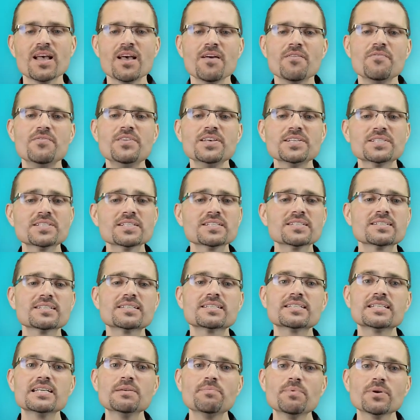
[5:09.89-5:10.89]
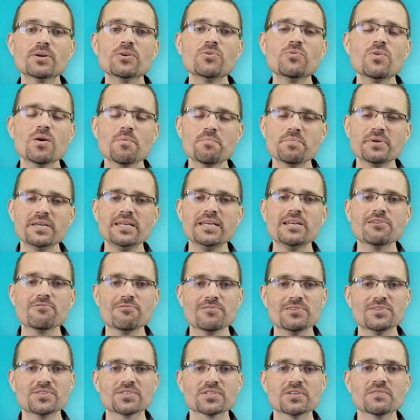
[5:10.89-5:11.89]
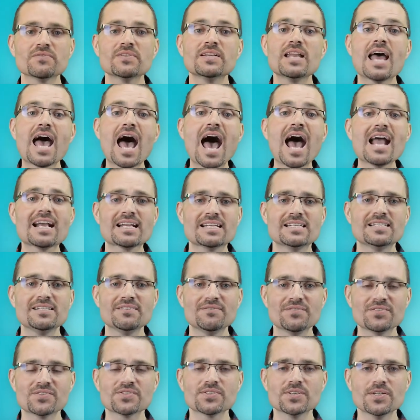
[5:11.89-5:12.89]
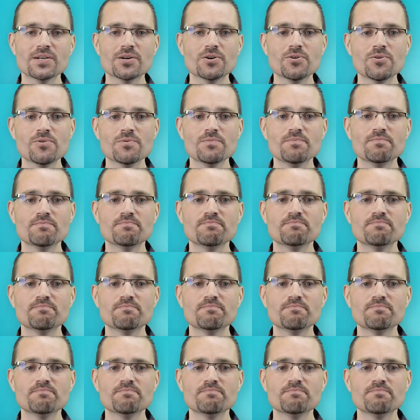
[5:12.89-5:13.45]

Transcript: This is the typical appearance of an active cell.